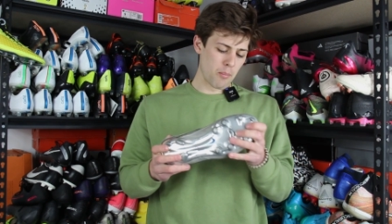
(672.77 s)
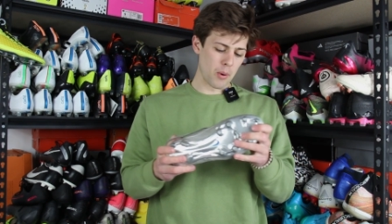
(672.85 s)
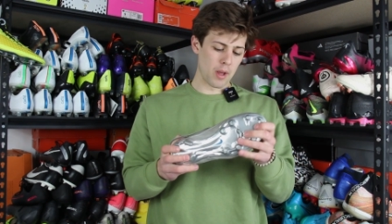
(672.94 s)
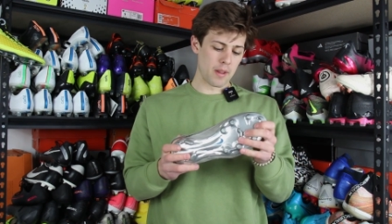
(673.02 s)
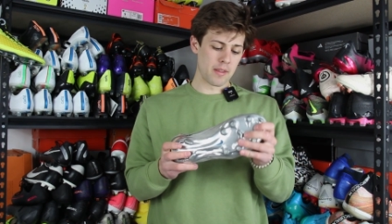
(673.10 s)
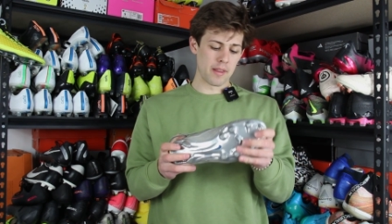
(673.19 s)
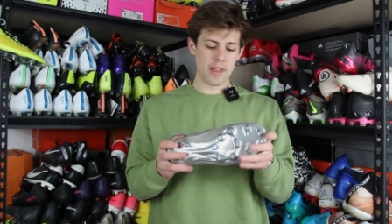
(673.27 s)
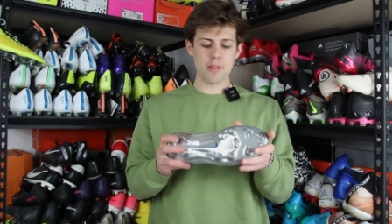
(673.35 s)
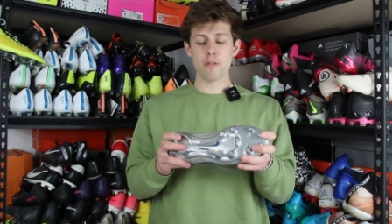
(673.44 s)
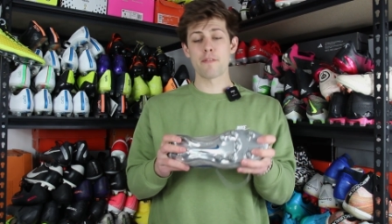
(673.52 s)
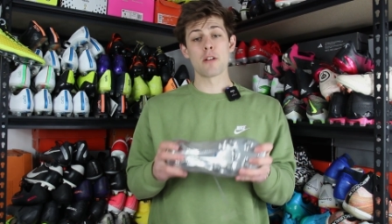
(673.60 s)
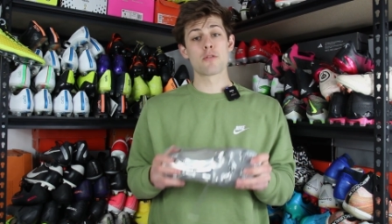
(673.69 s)
But the
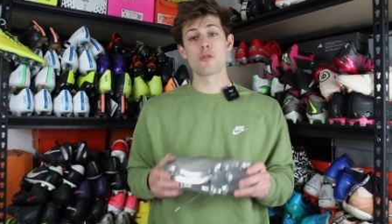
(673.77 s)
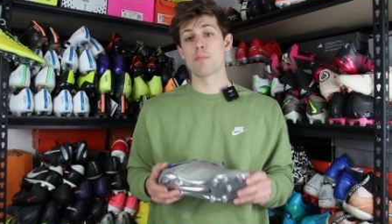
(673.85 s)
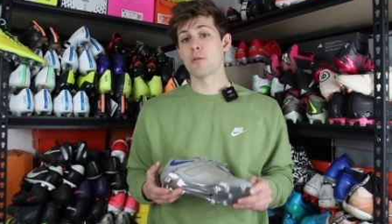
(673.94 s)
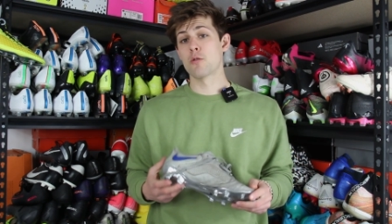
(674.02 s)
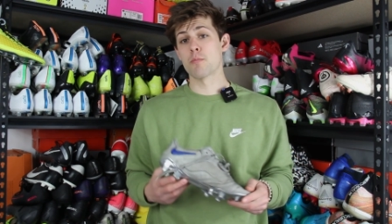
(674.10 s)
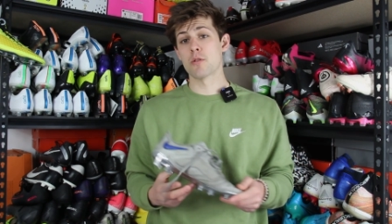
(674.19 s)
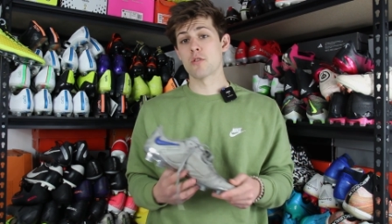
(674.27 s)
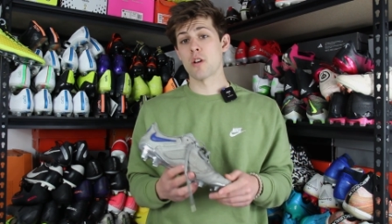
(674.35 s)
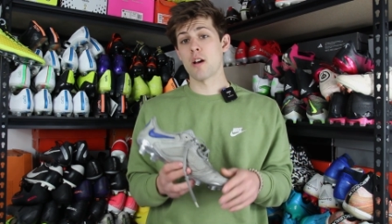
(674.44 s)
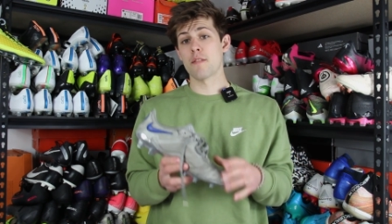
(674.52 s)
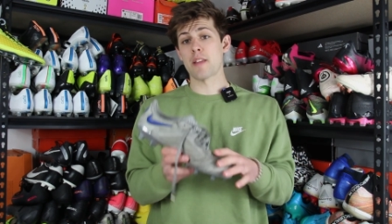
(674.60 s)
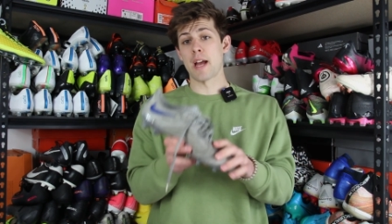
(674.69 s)
leather felt super, super
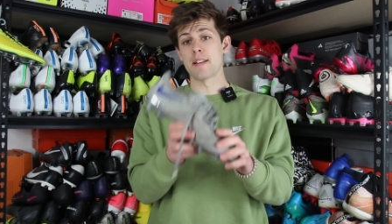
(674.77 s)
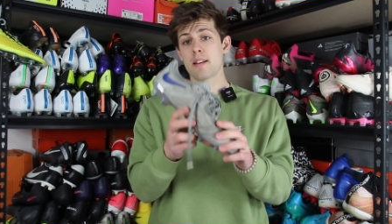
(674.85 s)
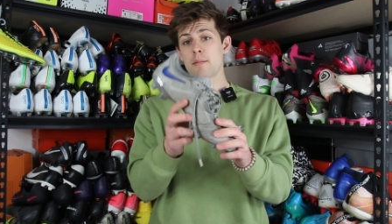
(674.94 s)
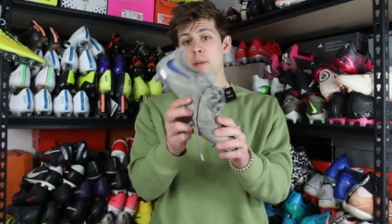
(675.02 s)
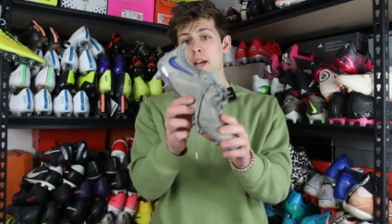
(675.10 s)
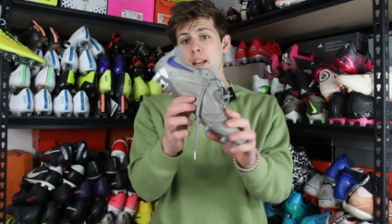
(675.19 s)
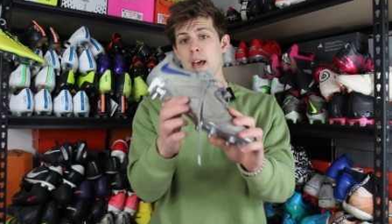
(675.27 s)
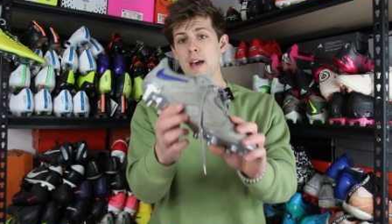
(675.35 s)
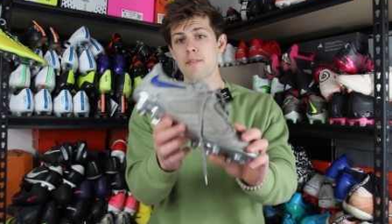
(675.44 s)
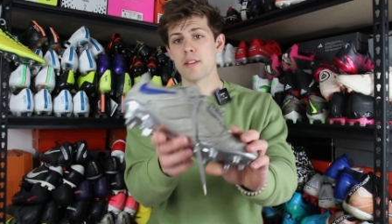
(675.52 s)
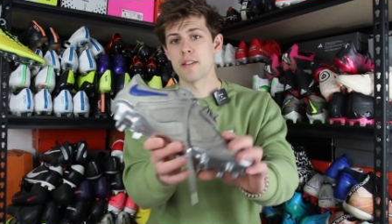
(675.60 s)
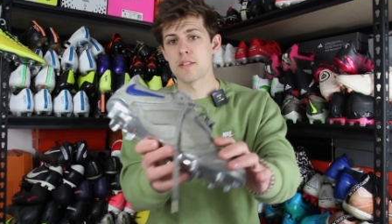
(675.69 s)
soft. I didn't mind
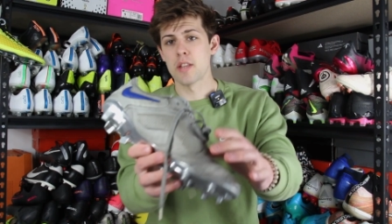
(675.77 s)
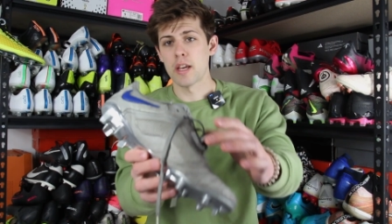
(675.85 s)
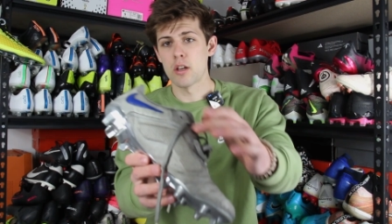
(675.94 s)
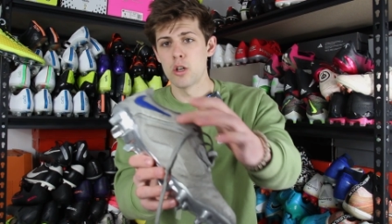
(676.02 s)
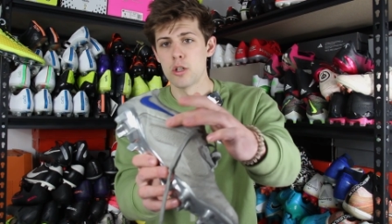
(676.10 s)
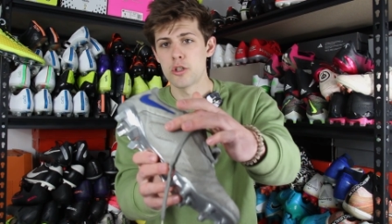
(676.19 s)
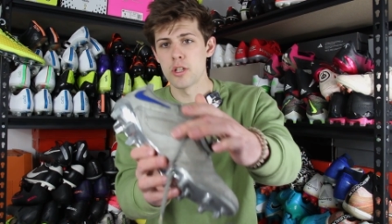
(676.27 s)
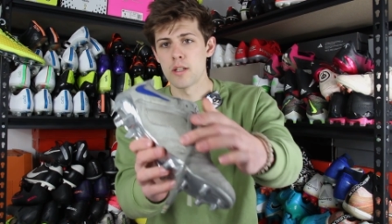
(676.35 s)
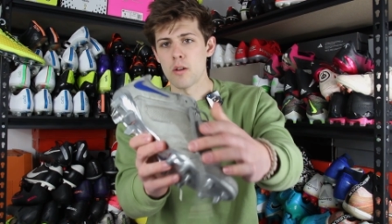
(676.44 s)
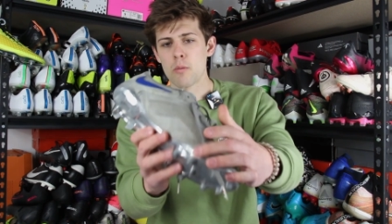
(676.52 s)
having this like cushion,